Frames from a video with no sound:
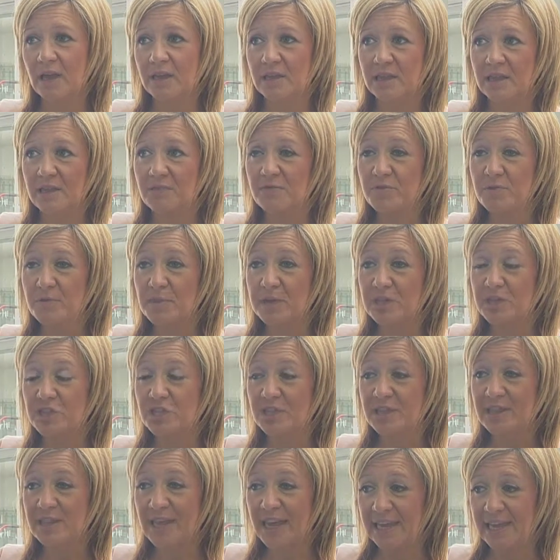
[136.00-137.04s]

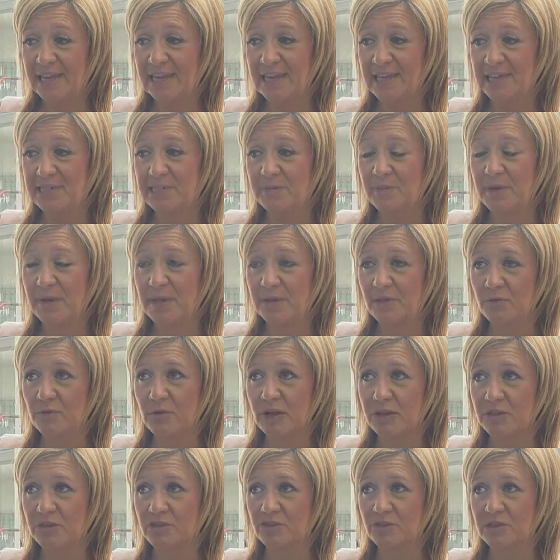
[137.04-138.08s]
information they need to make the
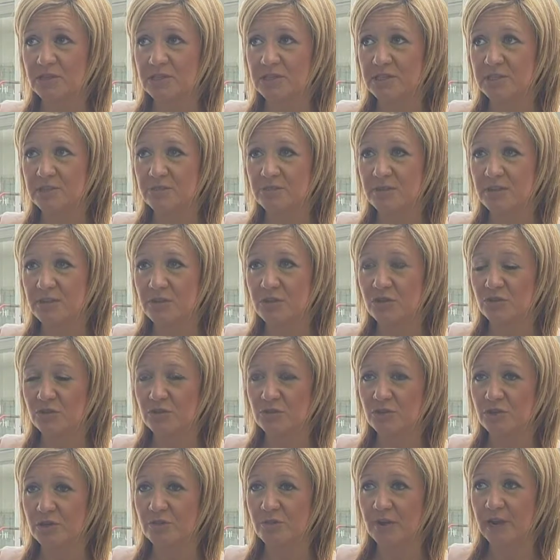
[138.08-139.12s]
right choices for their
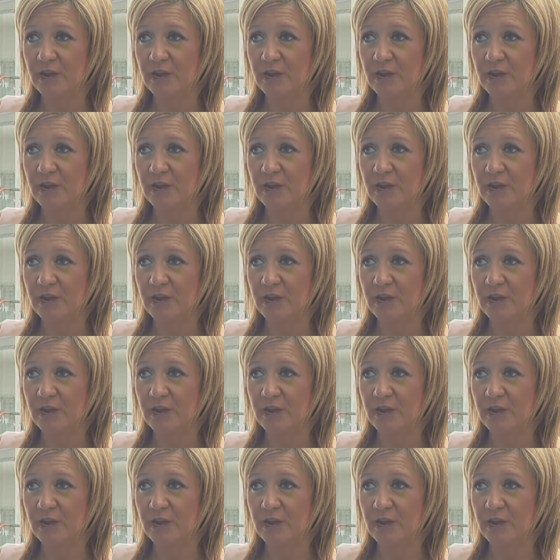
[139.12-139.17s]
children